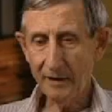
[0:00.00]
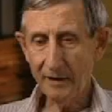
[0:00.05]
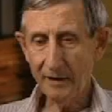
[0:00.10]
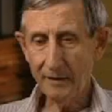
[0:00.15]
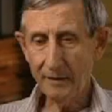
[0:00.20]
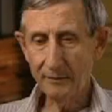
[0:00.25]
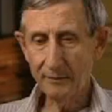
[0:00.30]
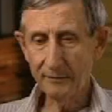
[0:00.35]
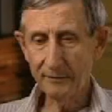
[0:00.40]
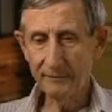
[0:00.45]

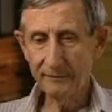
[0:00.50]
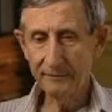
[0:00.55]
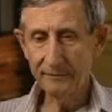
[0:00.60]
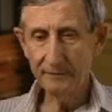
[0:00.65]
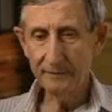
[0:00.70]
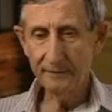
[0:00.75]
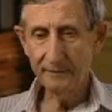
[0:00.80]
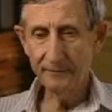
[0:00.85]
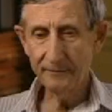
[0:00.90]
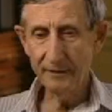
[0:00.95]
I was
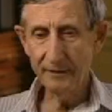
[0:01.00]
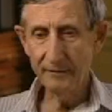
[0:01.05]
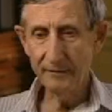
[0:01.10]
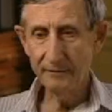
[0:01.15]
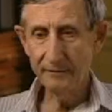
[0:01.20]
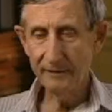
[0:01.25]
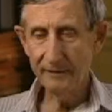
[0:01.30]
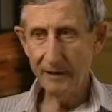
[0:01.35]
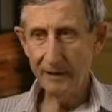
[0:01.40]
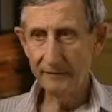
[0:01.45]
a friend
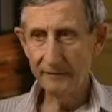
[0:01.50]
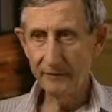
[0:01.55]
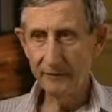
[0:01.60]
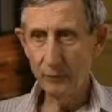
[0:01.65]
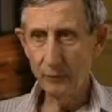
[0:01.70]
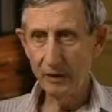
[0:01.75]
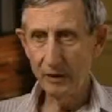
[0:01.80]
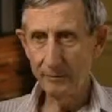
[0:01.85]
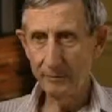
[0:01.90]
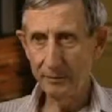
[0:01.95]
of
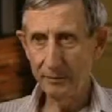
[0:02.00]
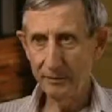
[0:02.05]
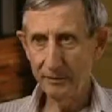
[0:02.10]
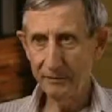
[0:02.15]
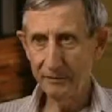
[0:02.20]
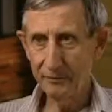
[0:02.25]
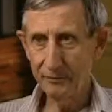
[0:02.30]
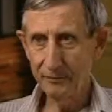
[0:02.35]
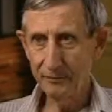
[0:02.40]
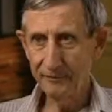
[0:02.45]
Alvin
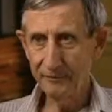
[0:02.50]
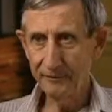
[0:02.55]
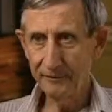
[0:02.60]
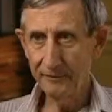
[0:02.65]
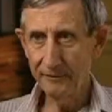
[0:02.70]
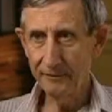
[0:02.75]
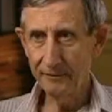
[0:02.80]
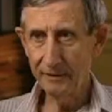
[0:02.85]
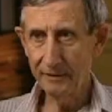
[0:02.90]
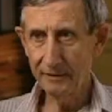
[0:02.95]
Weinberg, who is
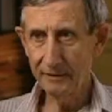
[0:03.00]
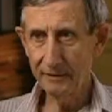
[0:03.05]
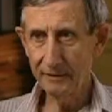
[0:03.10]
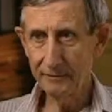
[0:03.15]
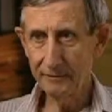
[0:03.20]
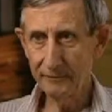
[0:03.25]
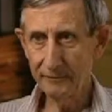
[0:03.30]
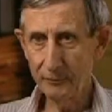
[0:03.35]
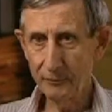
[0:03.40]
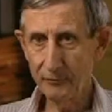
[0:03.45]
the
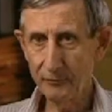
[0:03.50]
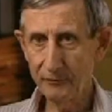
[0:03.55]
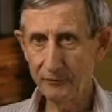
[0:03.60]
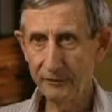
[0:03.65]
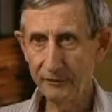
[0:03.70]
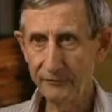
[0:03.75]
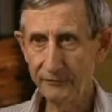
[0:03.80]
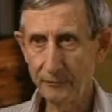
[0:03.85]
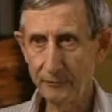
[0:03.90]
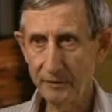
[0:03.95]
director of Oak
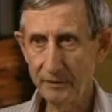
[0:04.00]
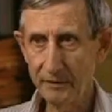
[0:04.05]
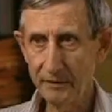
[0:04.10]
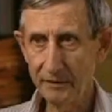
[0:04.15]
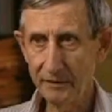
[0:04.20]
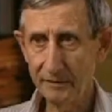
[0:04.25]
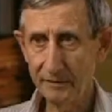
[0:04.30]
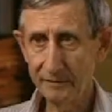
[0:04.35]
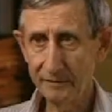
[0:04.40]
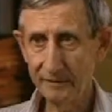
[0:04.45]
Ridge for many
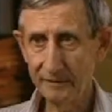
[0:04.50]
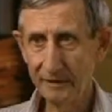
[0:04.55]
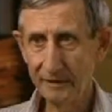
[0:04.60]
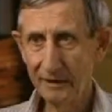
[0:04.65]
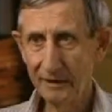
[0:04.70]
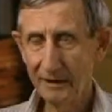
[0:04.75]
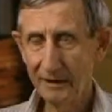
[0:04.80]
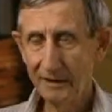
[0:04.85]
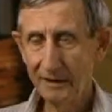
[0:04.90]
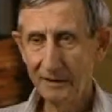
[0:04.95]
years.
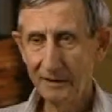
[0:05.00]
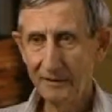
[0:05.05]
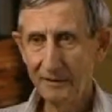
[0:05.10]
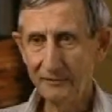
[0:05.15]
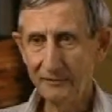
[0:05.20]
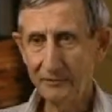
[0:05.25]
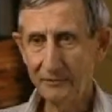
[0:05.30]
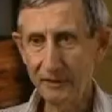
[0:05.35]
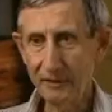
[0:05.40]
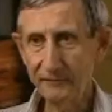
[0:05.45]

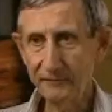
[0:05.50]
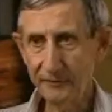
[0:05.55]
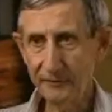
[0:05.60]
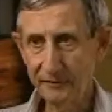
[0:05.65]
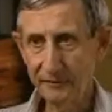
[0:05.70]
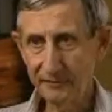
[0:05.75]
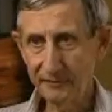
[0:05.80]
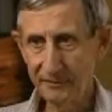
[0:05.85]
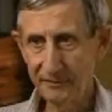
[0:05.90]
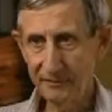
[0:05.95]
He's a great
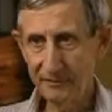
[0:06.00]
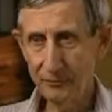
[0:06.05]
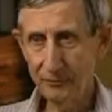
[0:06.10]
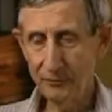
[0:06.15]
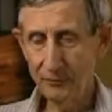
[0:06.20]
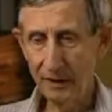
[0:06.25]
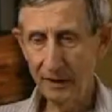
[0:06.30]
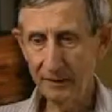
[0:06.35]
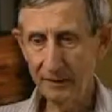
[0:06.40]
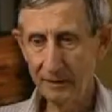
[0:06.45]
physicist
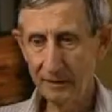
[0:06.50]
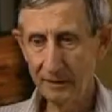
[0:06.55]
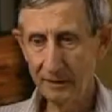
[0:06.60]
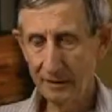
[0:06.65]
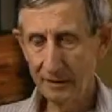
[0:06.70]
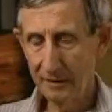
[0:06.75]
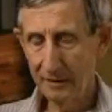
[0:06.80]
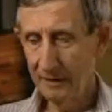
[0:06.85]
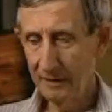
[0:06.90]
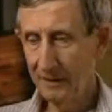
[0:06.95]
who had
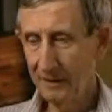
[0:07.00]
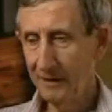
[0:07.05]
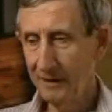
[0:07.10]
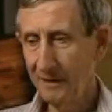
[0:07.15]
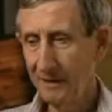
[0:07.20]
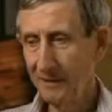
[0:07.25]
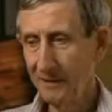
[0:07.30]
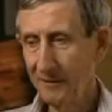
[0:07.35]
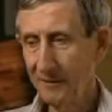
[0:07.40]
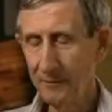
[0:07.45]

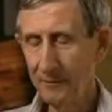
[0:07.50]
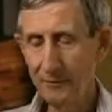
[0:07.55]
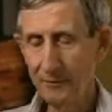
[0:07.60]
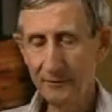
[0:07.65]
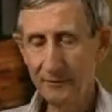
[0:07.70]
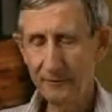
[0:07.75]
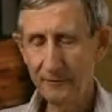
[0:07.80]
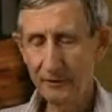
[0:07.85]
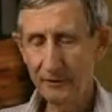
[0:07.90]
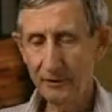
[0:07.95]
a
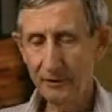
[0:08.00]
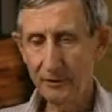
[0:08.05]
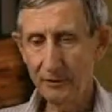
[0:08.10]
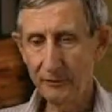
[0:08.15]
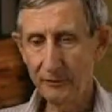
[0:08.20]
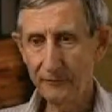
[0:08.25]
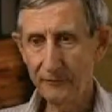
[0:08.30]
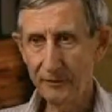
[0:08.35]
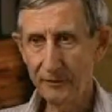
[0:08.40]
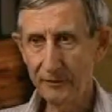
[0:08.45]
very
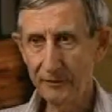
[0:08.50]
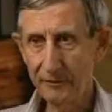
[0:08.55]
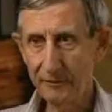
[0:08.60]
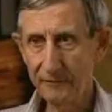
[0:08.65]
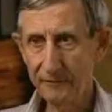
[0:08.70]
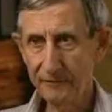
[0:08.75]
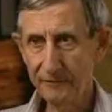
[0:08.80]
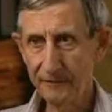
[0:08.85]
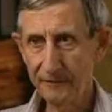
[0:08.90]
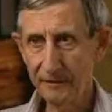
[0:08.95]
close friend
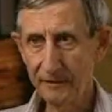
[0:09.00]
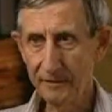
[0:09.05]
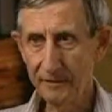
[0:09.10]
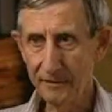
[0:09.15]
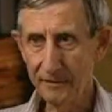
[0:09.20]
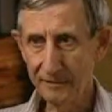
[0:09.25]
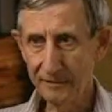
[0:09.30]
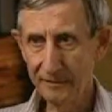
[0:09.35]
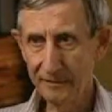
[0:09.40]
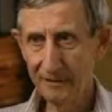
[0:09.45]
of
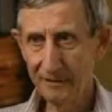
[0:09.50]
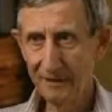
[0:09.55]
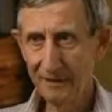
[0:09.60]
Wigner.